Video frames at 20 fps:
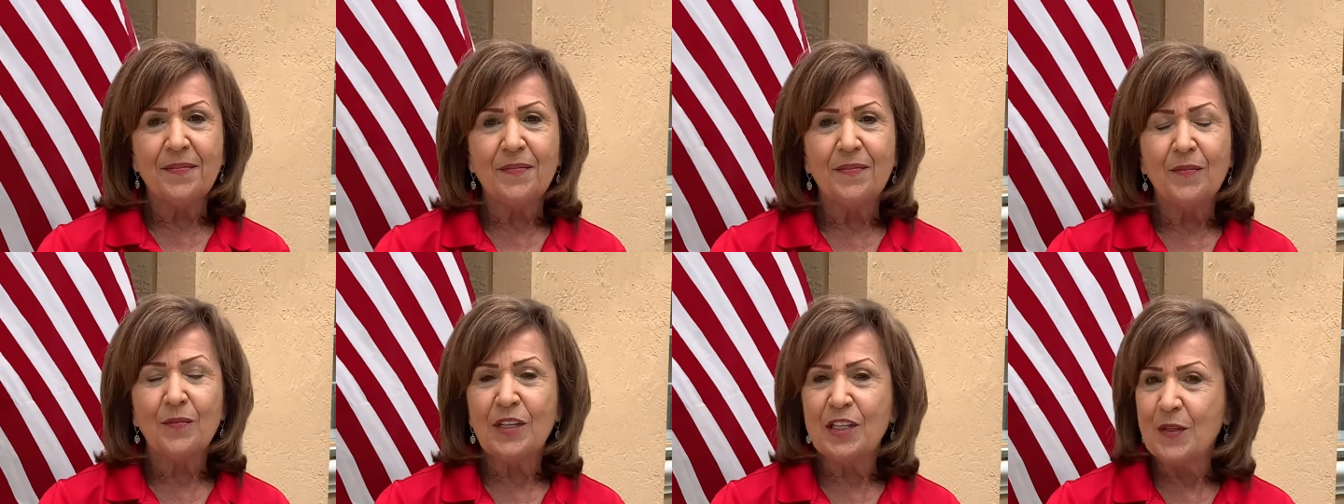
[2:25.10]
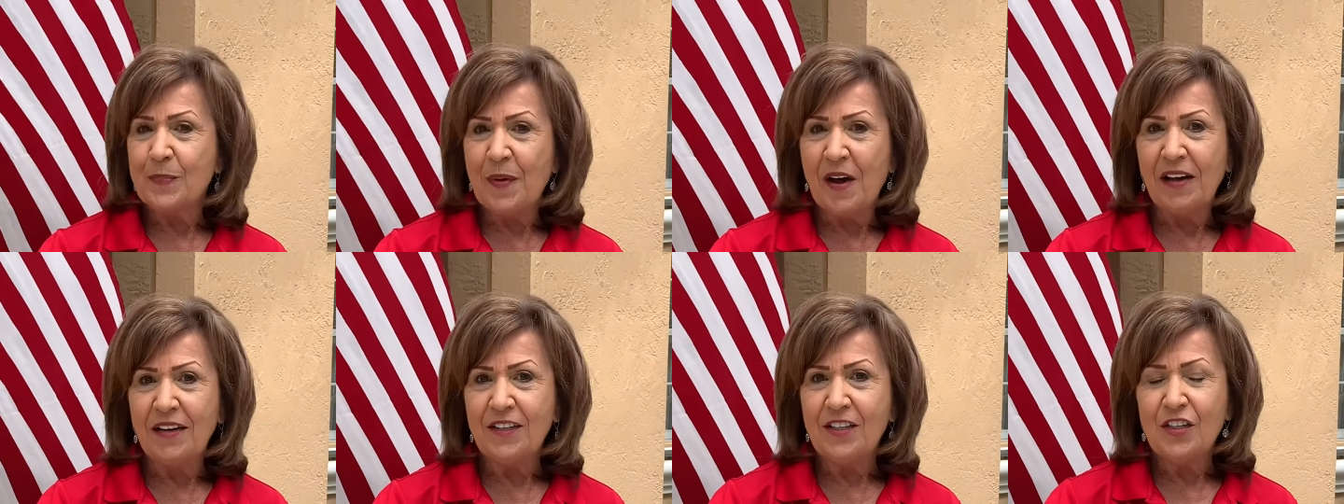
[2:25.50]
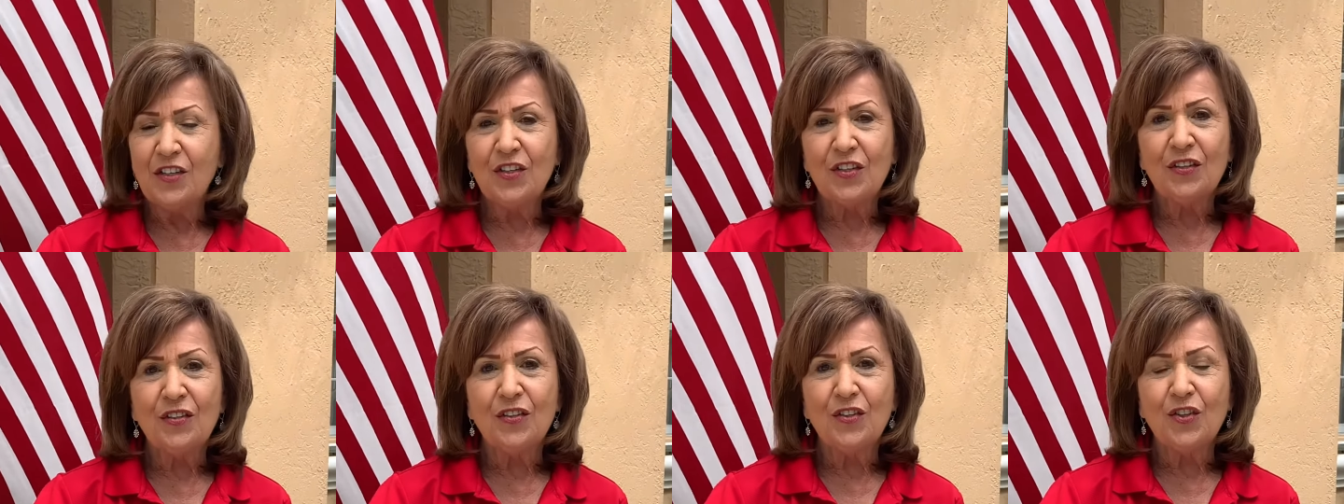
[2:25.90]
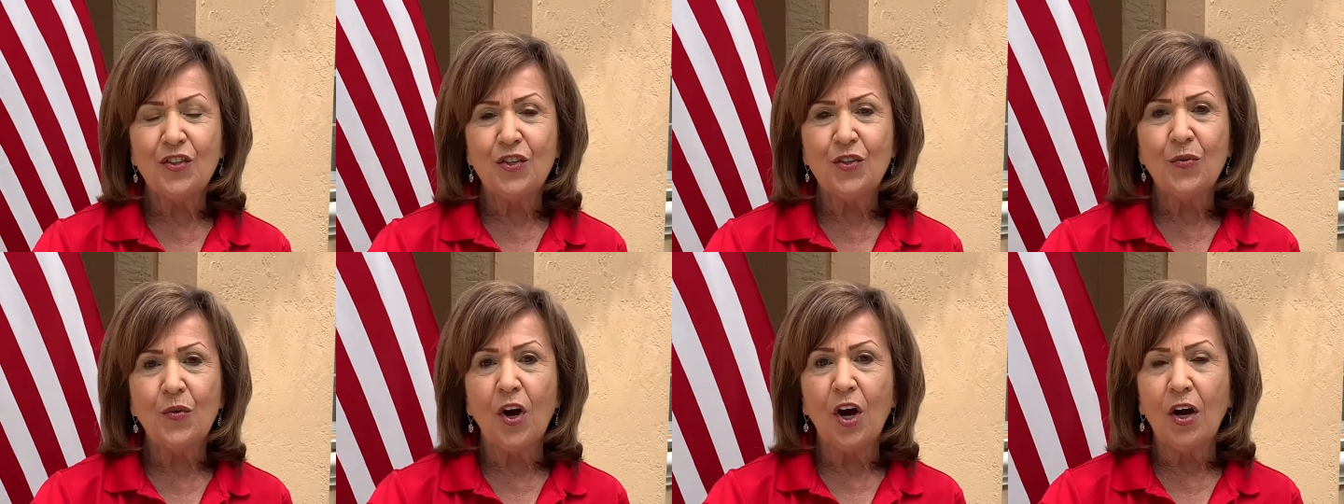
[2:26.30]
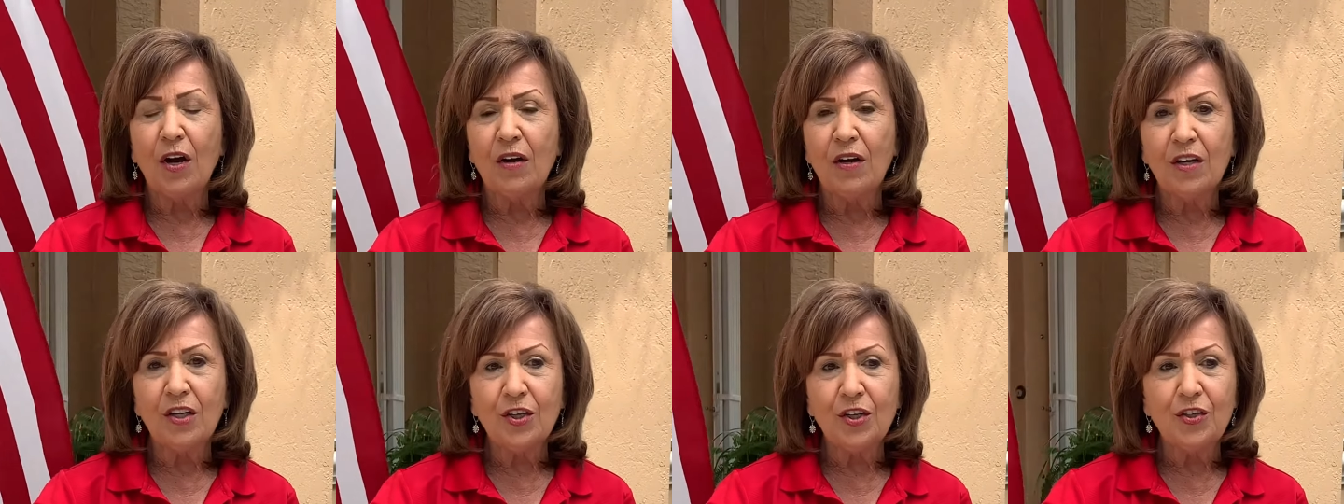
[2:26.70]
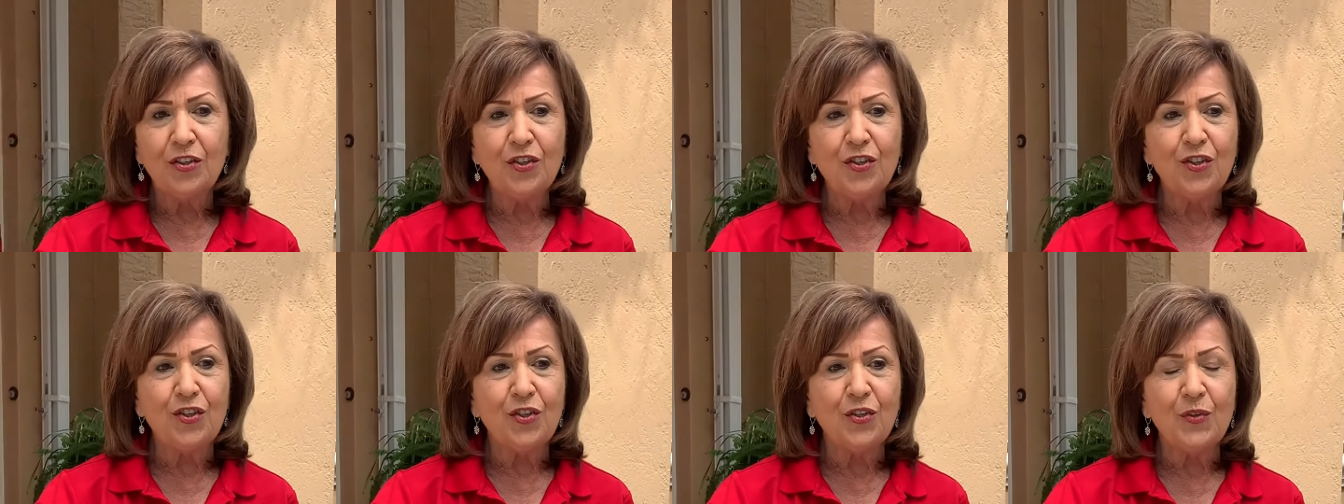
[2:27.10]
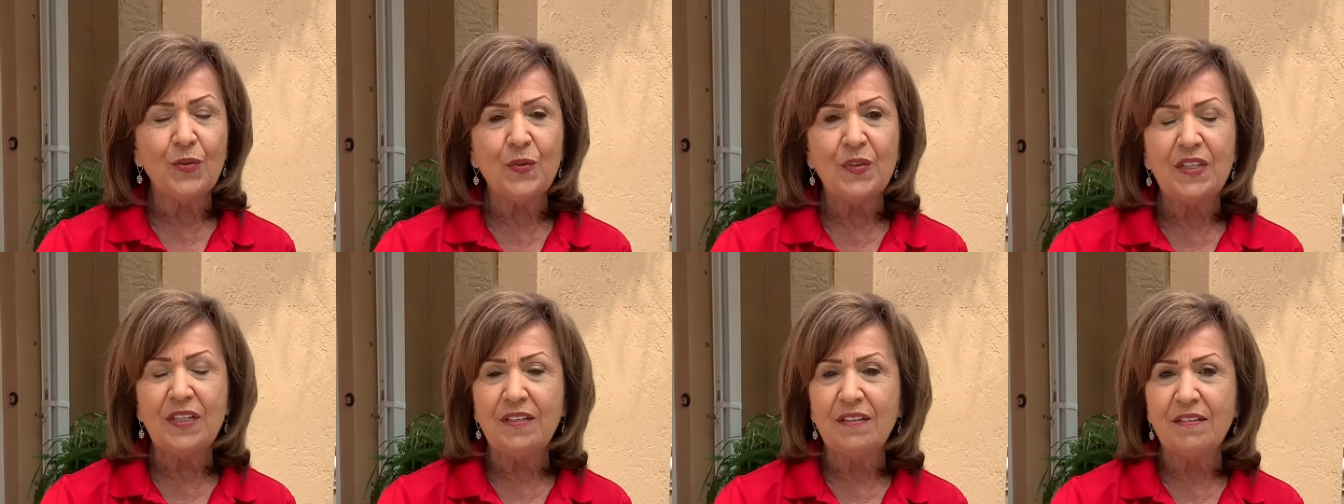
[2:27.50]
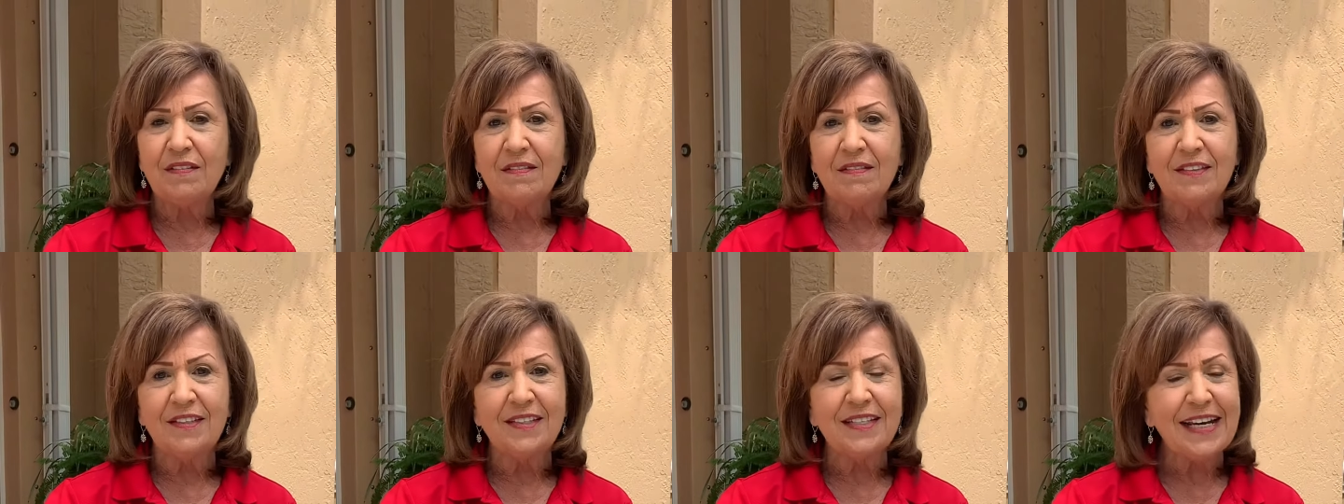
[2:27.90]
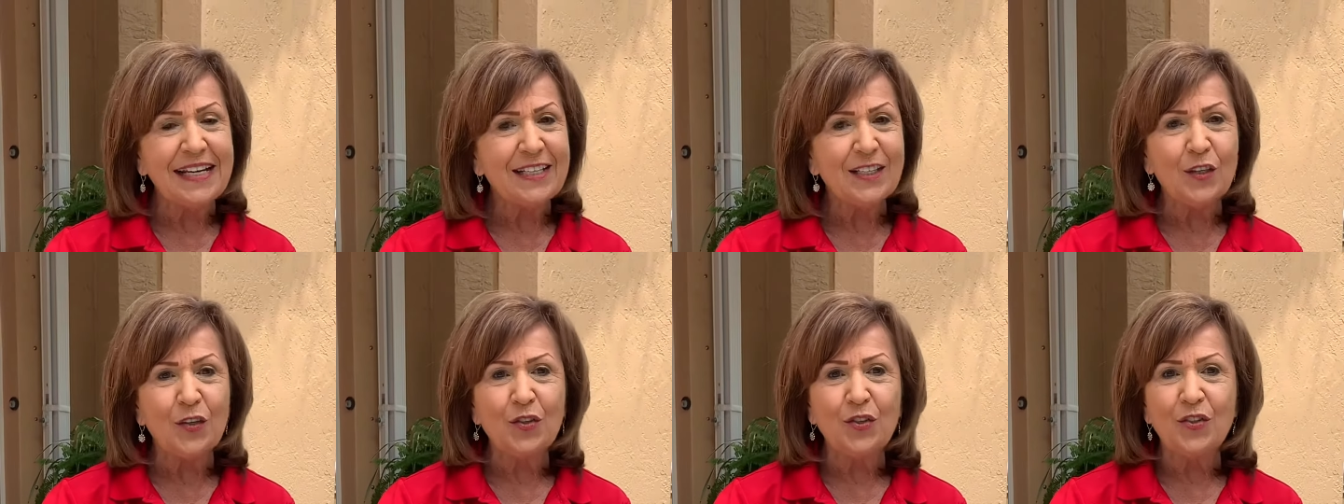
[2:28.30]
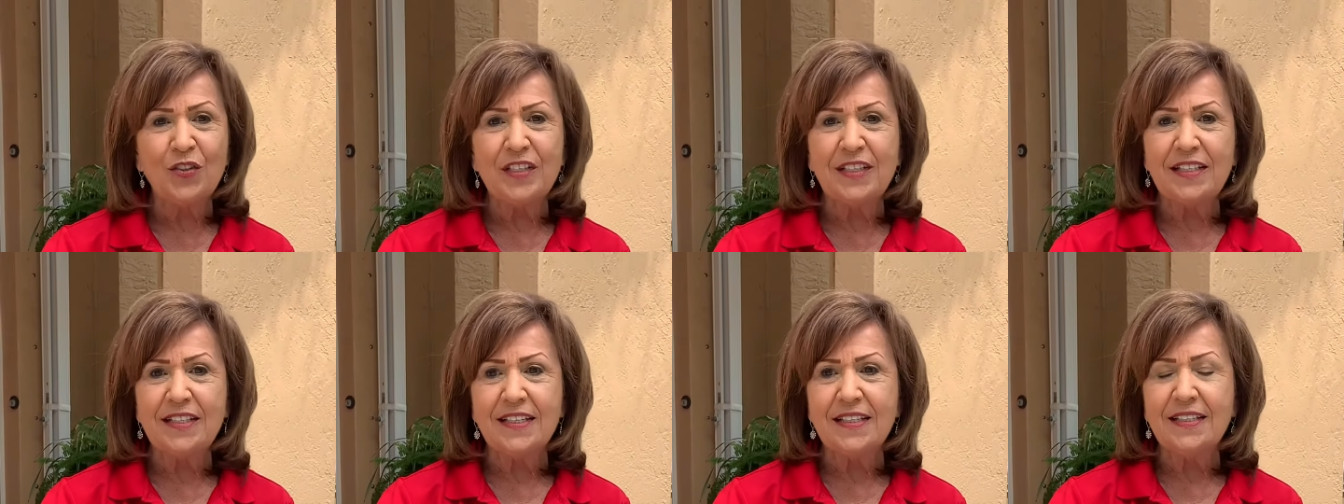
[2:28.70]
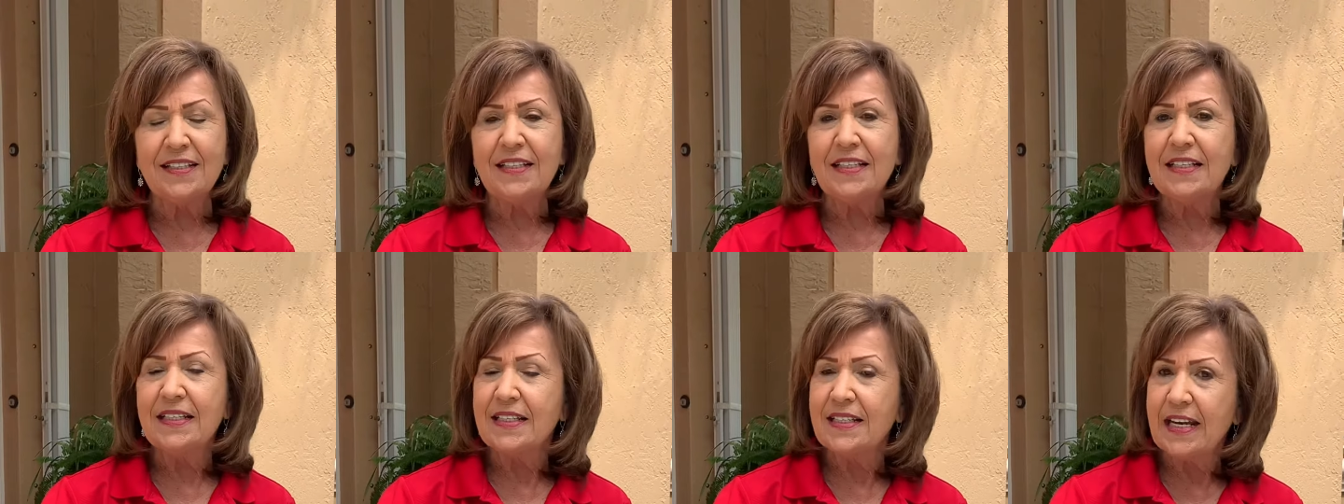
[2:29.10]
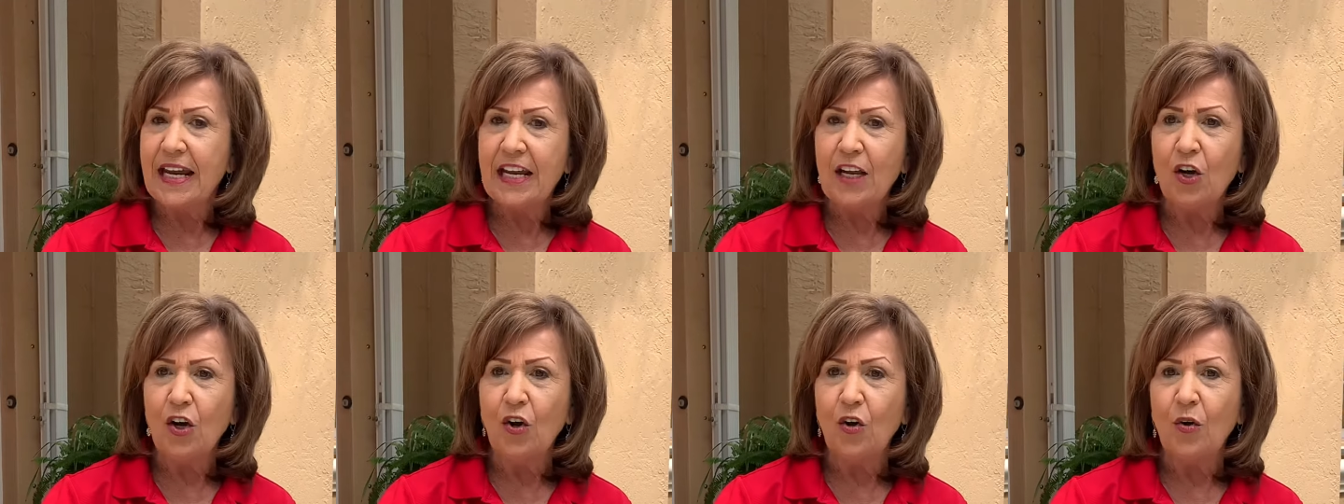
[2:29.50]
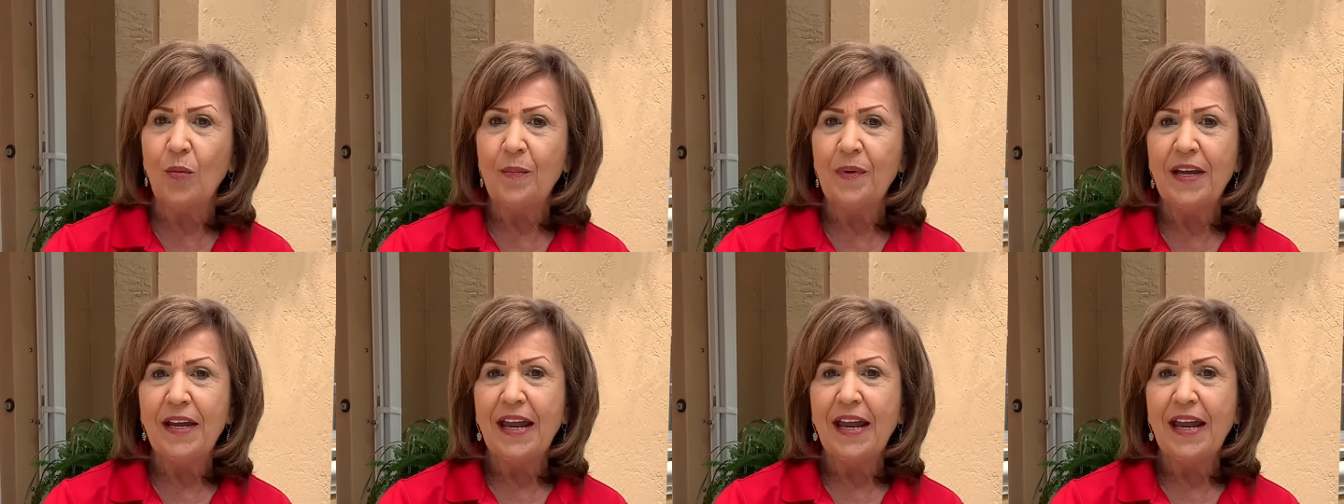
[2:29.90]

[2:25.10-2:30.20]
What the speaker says: responded to our urge to stay social distancing, stay home,